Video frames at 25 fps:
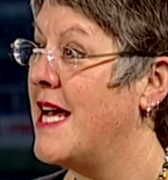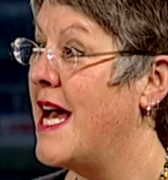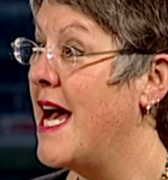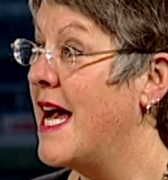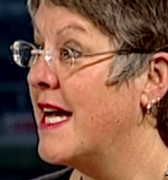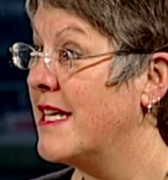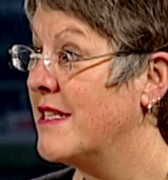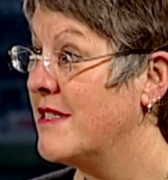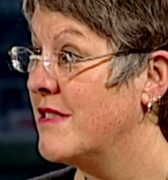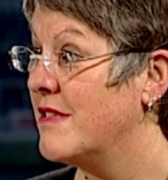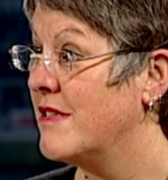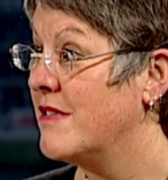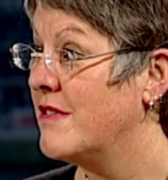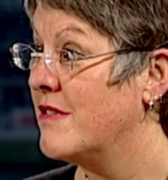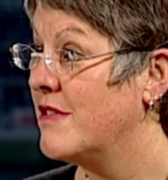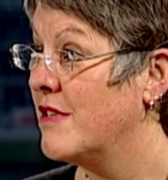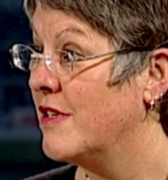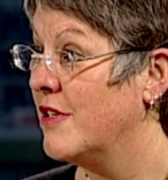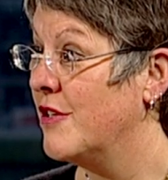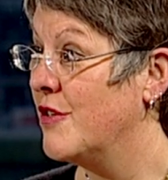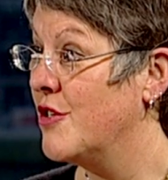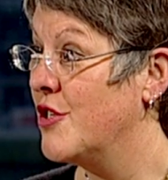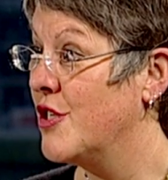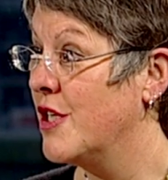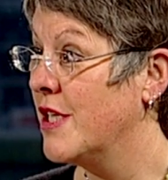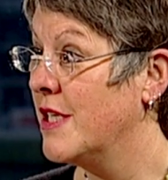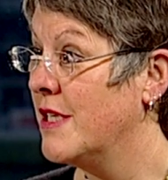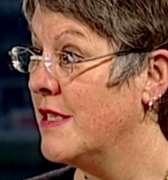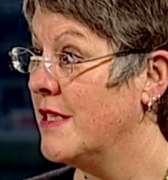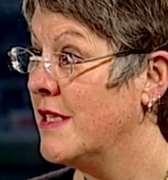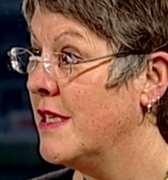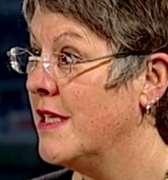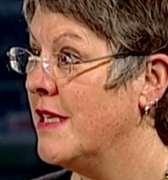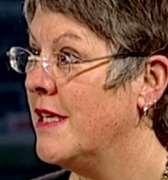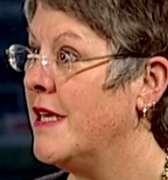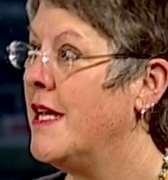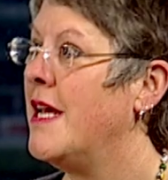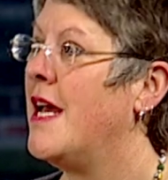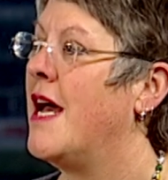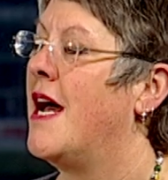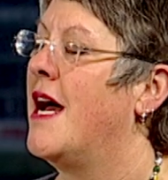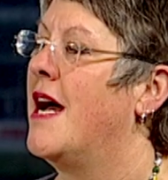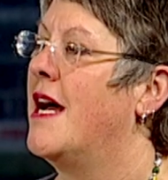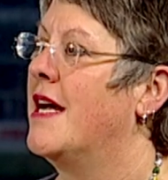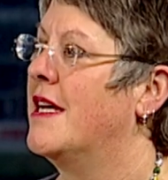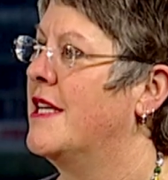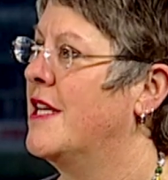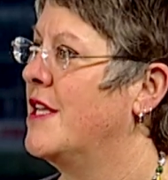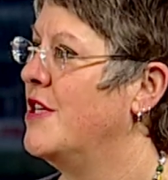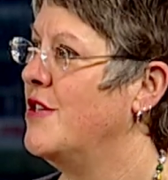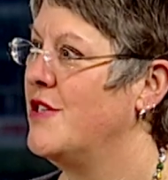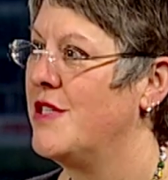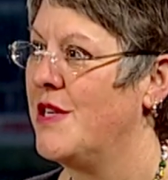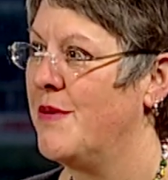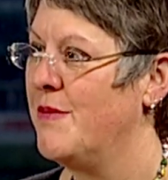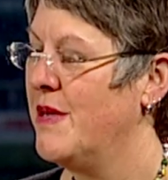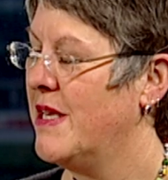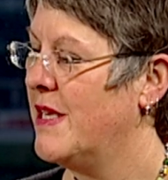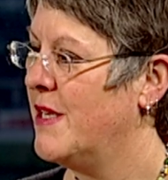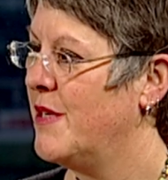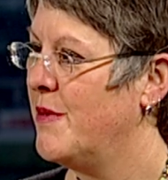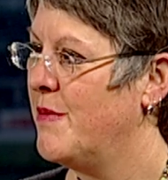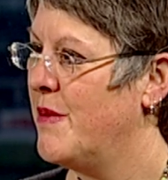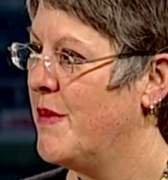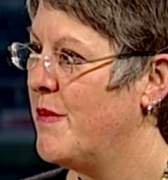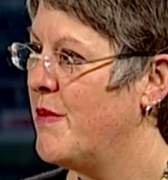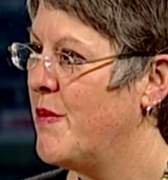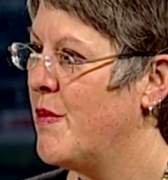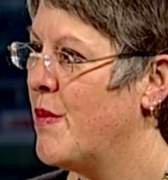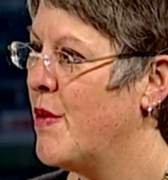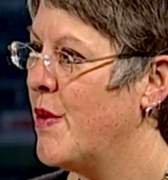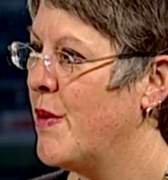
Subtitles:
tax solution. Can you tell me a little bit